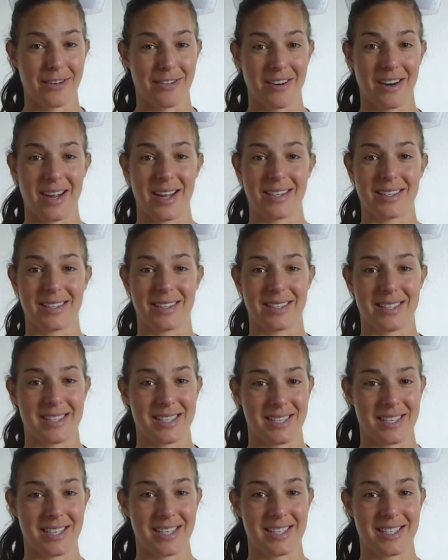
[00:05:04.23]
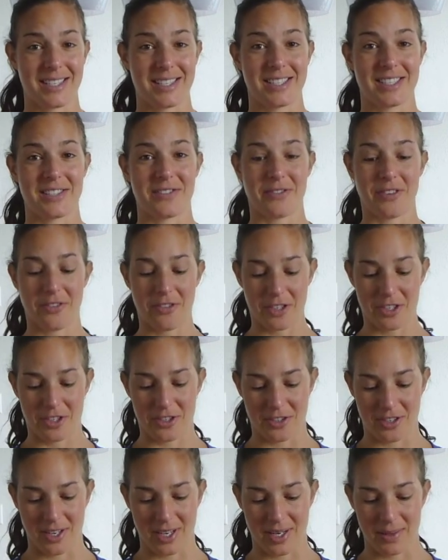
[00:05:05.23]
around are the sneezes, vivid
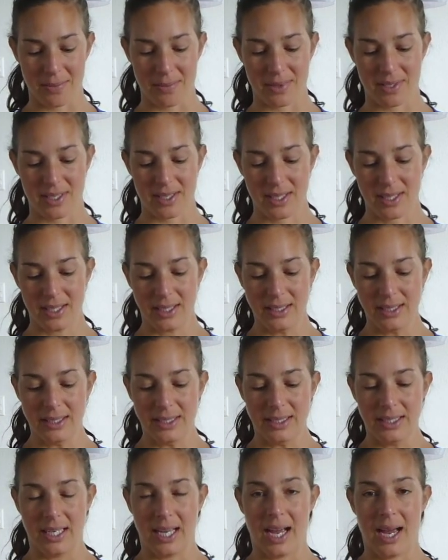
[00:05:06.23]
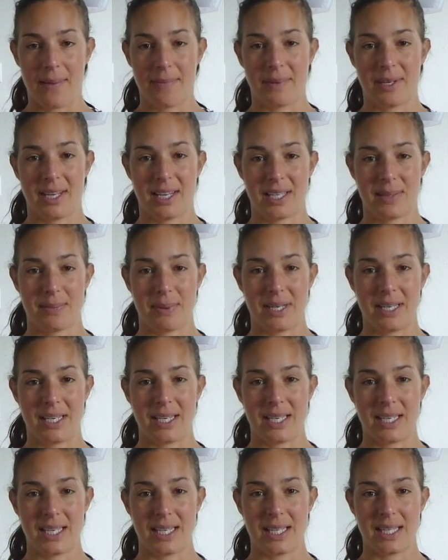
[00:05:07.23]
dreams, the
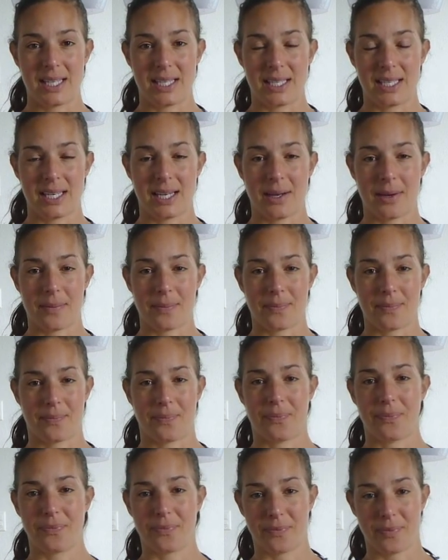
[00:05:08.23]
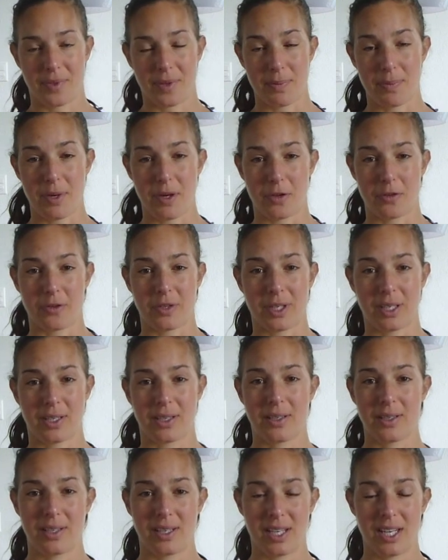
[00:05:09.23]
SPD, the pelvic
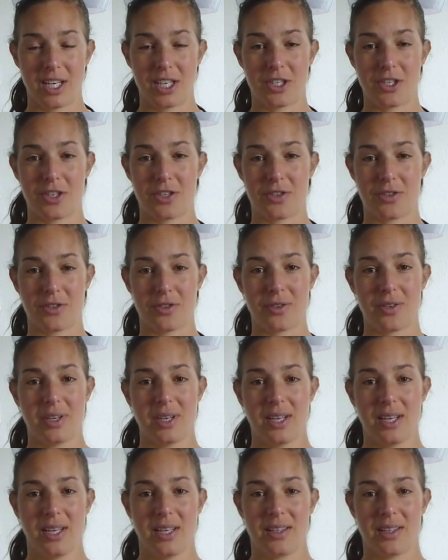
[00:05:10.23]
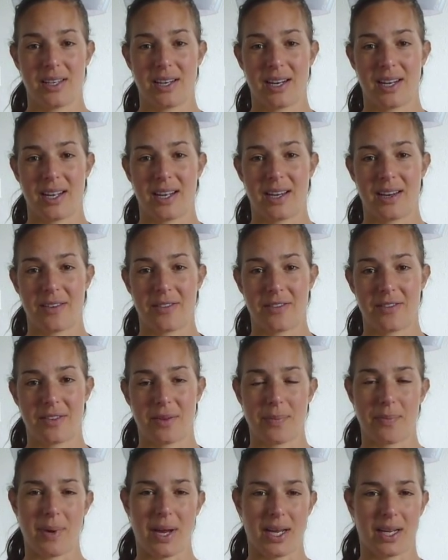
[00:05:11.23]
issue that I have. The
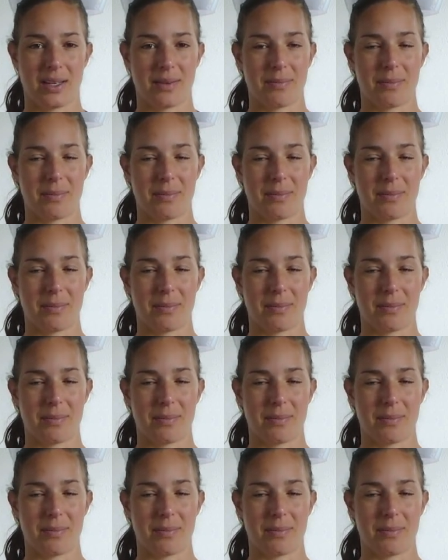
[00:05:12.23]
back,